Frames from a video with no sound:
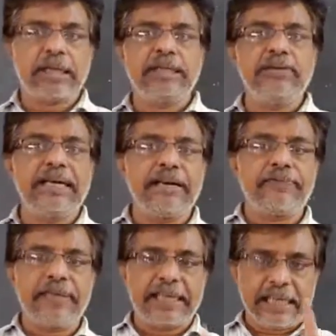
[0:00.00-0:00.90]
You will
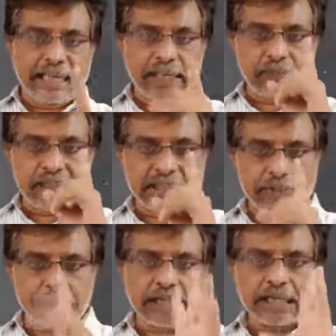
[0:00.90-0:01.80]
definitely get 1
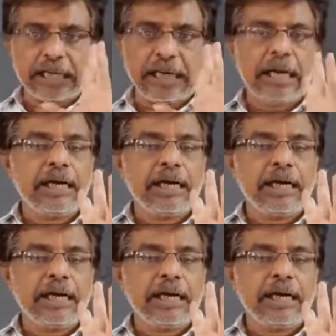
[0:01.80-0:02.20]
7 marker.